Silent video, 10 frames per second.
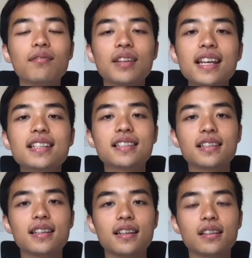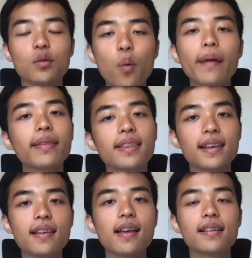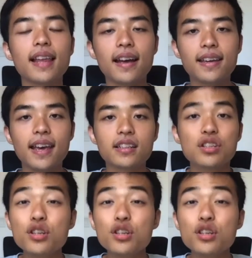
is the one thing that can